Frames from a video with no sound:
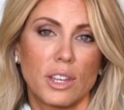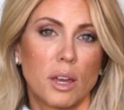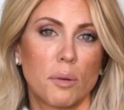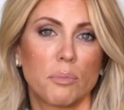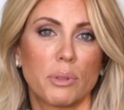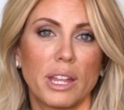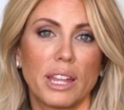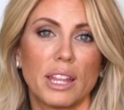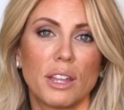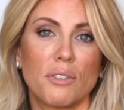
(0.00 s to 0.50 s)

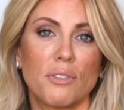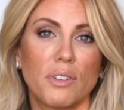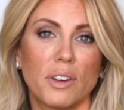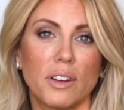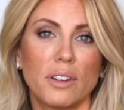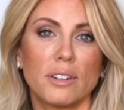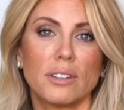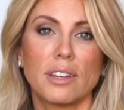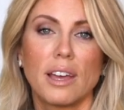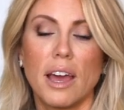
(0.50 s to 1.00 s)
completely
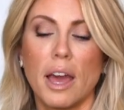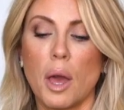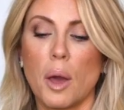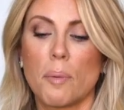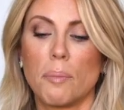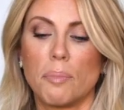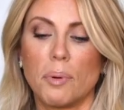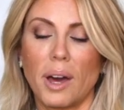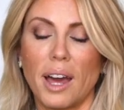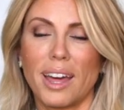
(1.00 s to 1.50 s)
filled,
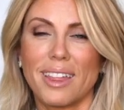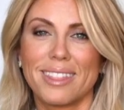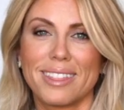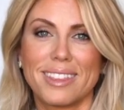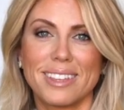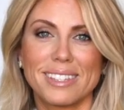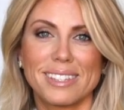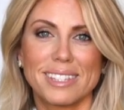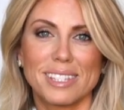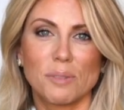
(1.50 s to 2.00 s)
but
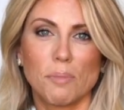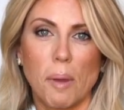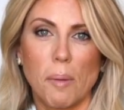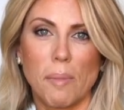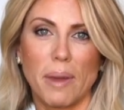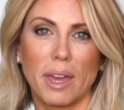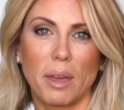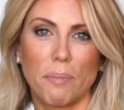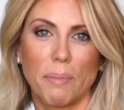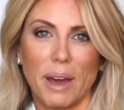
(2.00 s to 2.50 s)
this is my
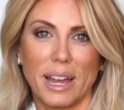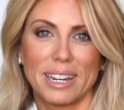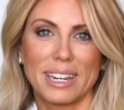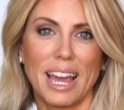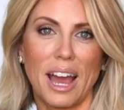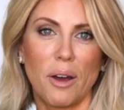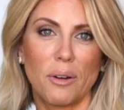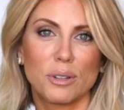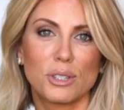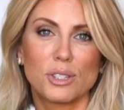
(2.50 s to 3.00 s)
makeup bag
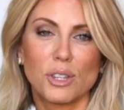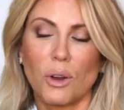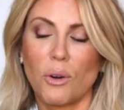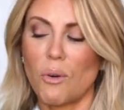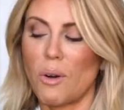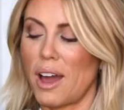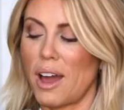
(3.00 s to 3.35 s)
now. So